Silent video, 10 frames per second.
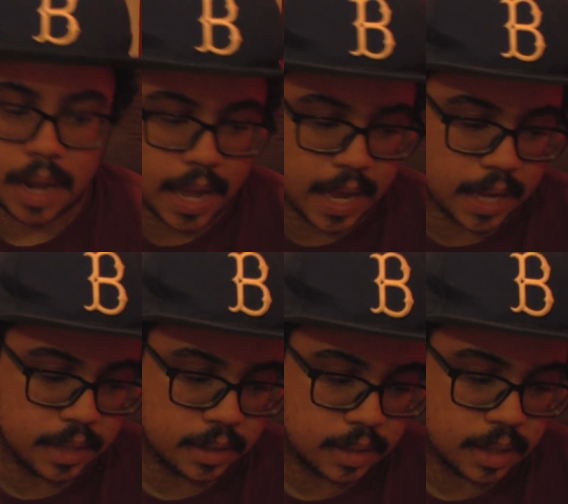
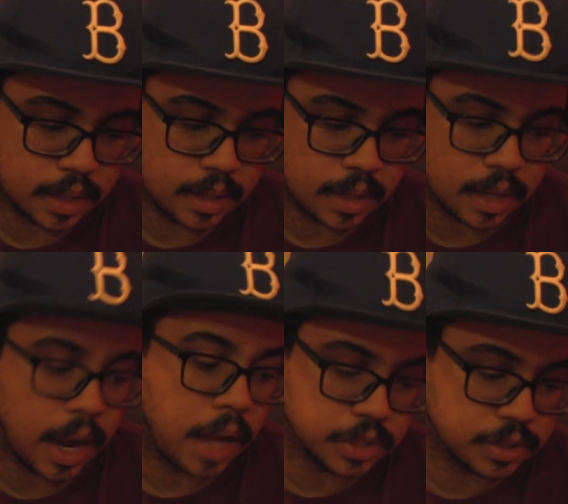And
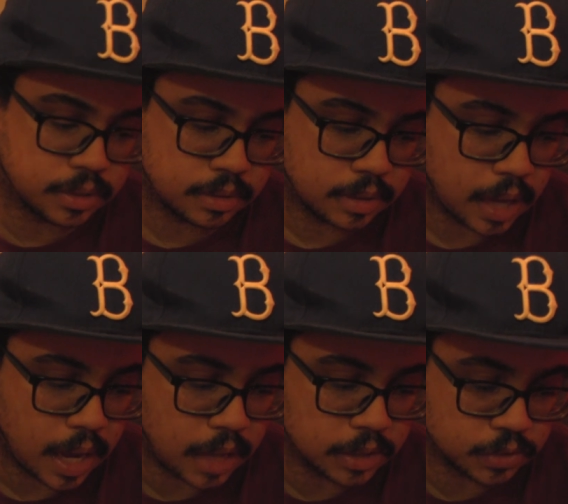yeah, I'll just
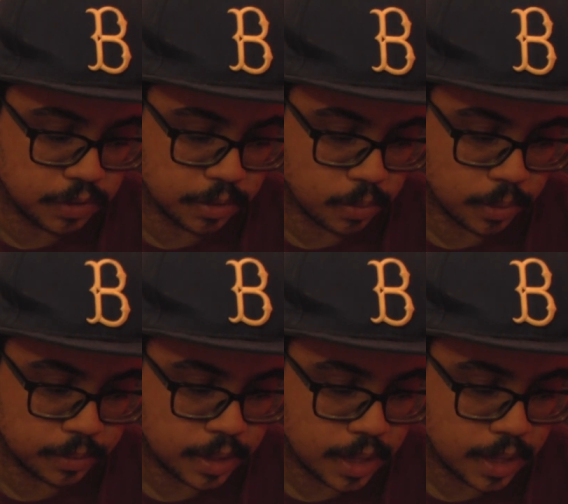read the quote.